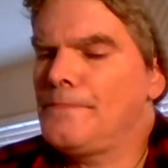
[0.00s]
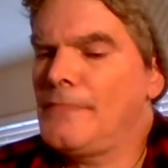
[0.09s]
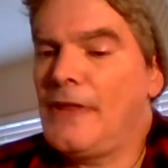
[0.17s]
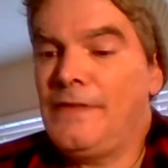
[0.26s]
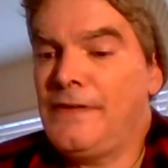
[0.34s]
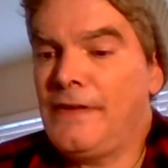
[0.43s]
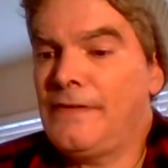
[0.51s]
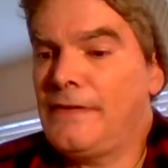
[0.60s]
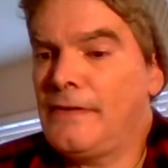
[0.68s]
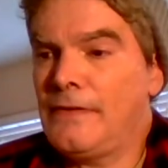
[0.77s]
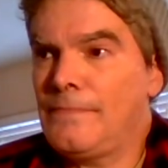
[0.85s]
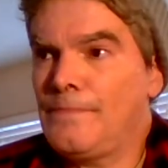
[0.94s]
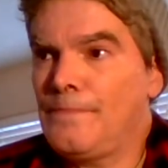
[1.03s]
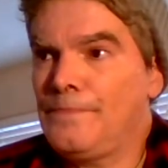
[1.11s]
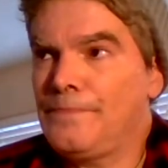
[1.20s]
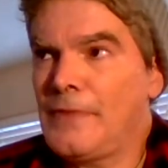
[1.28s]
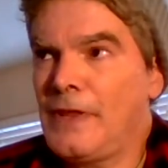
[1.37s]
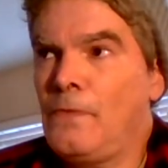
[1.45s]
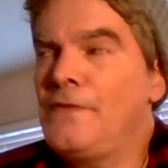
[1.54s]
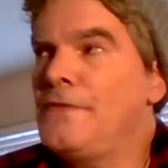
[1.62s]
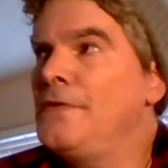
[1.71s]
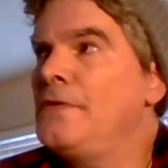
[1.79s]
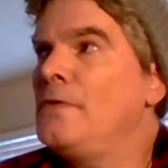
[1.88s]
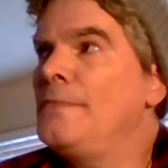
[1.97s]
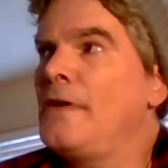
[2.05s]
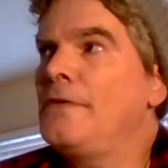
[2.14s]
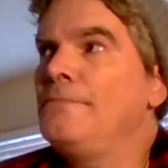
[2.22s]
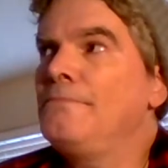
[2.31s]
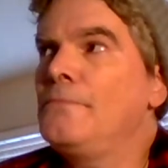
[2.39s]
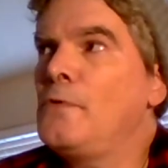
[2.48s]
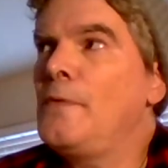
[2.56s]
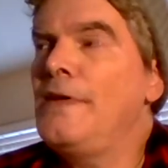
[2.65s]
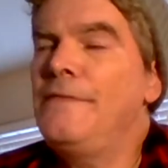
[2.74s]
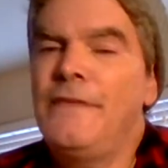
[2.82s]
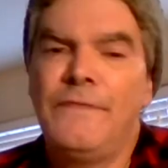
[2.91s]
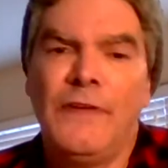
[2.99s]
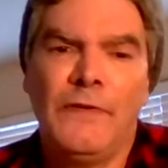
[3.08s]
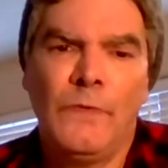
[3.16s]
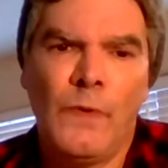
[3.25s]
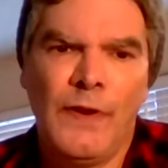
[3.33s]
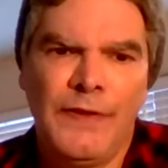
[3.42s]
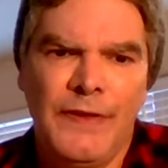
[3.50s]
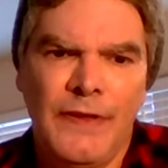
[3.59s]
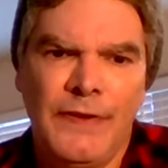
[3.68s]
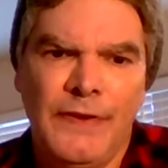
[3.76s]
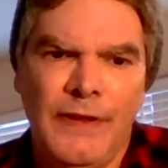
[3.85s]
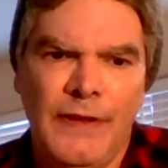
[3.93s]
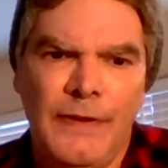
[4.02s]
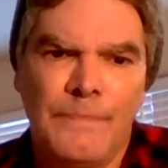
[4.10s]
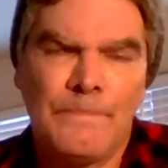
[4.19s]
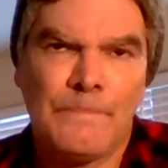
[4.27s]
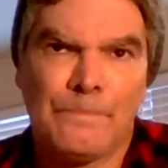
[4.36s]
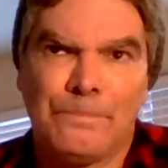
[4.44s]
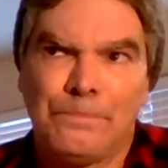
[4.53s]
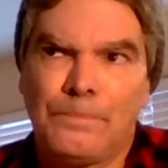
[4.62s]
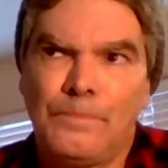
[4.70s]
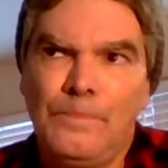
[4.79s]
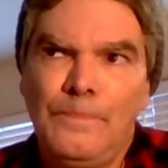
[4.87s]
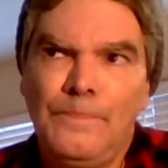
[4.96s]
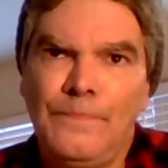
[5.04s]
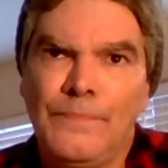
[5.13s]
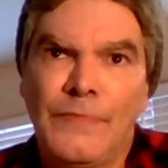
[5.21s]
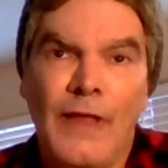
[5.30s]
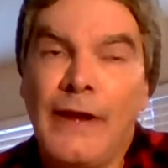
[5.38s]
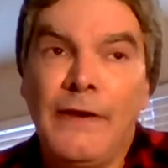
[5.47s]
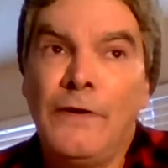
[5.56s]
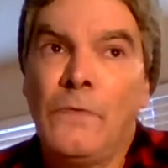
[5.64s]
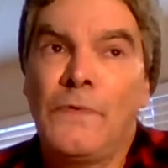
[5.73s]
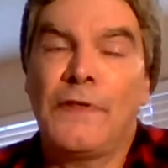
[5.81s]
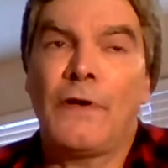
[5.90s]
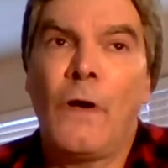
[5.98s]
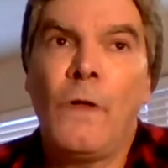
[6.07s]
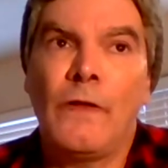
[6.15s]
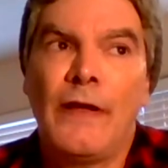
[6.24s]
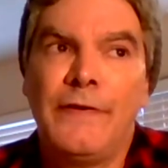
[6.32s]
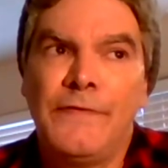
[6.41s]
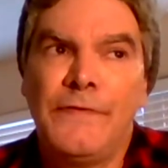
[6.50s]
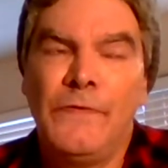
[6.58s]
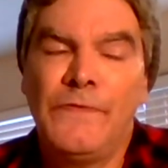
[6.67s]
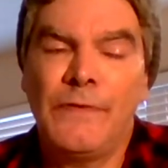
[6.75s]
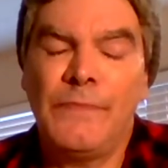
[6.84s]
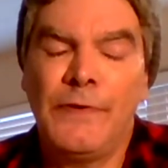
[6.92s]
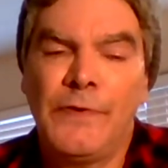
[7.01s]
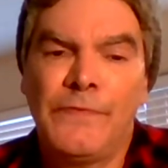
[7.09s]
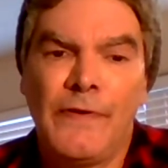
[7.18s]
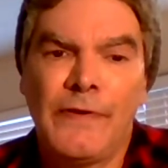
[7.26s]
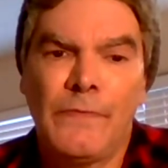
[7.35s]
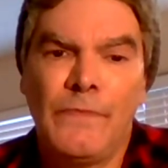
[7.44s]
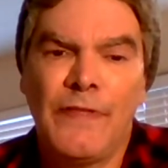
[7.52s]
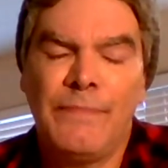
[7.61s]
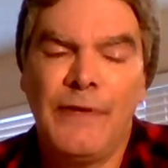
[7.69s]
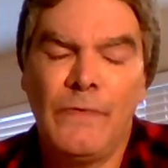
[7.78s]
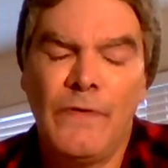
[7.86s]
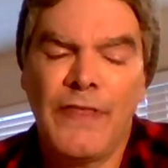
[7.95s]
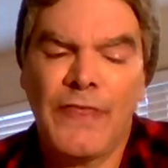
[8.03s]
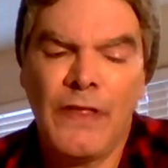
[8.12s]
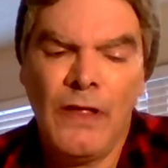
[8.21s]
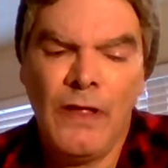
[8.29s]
it's just, it wasn't until about 2015, 2016, I didn't know what to call it. I just knew somebody was fucking with me with